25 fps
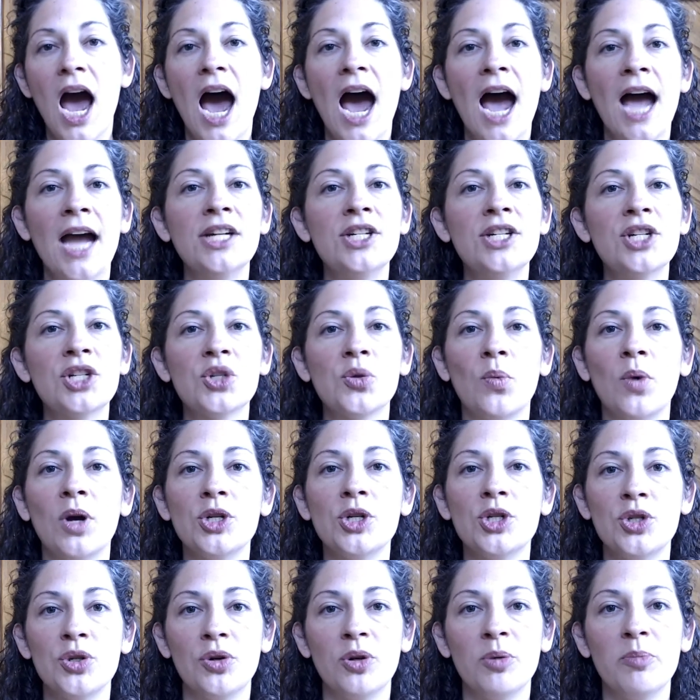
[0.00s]
I just
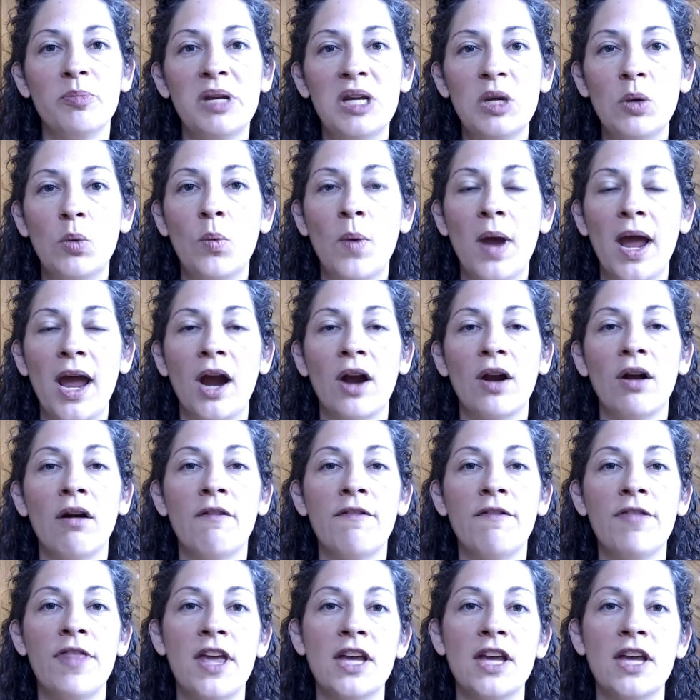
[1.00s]
want you to be aware of